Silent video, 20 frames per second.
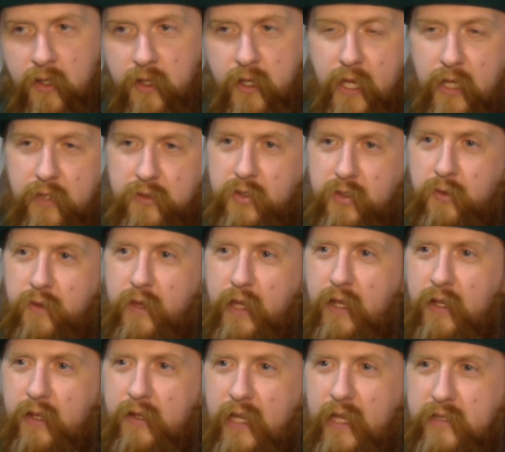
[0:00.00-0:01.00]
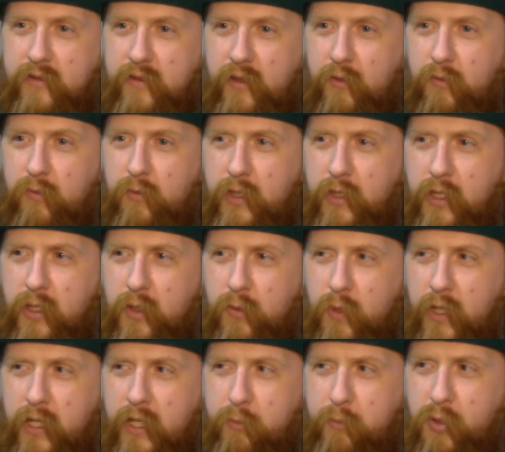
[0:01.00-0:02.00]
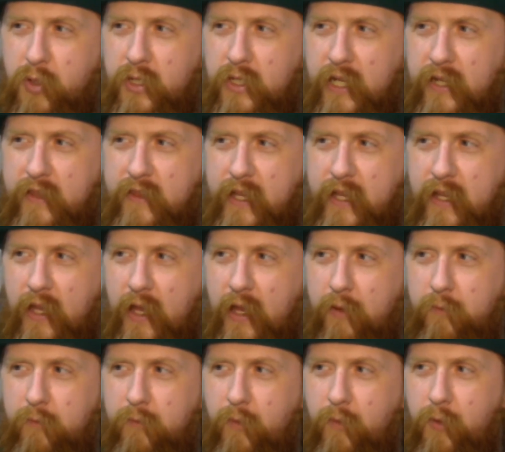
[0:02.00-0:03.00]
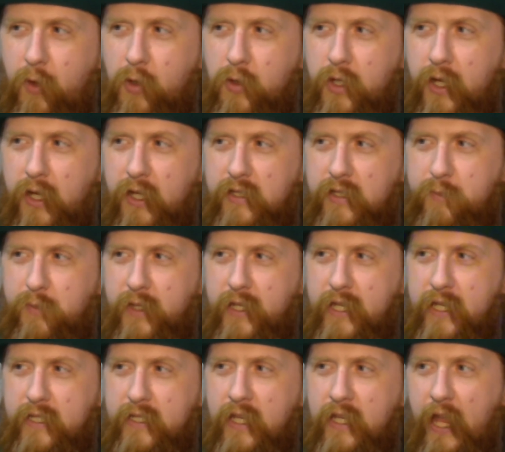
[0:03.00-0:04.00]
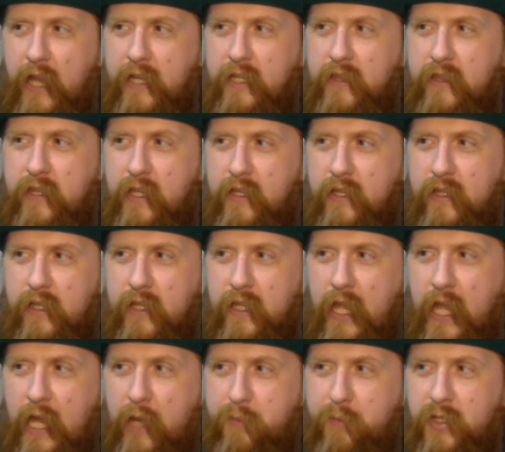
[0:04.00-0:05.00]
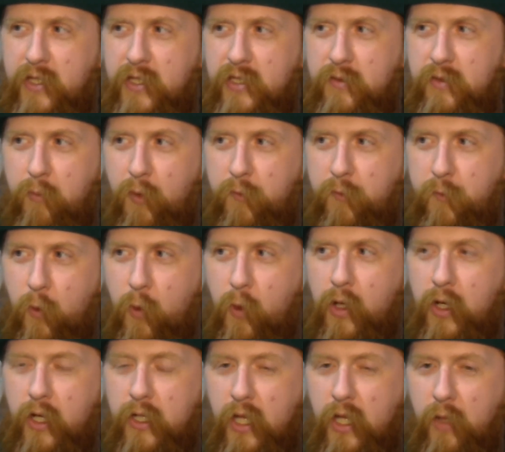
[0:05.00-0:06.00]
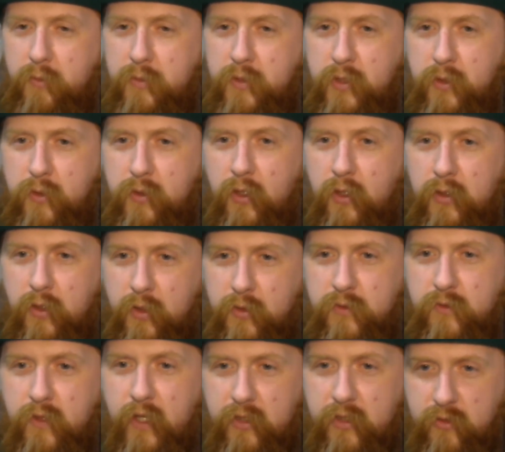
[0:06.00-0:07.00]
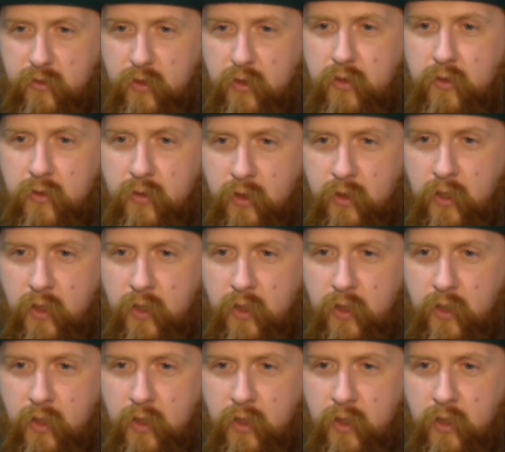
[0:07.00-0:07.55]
Yeah, so that's a really good way to put it, I think. I've heard it explained. Anything that happens before and up to the close of escrow.